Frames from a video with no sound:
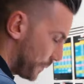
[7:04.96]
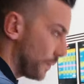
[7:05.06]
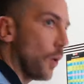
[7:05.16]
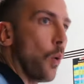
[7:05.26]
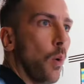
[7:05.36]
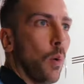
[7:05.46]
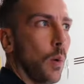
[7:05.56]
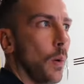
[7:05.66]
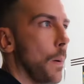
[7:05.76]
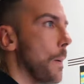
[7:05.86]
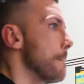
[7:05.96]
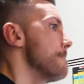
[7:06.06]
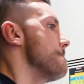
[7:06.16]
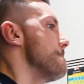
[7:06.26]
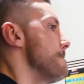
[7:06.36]

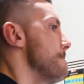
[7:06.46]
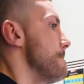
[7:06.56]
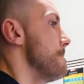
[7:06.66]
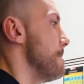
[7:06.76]
(no one is talking)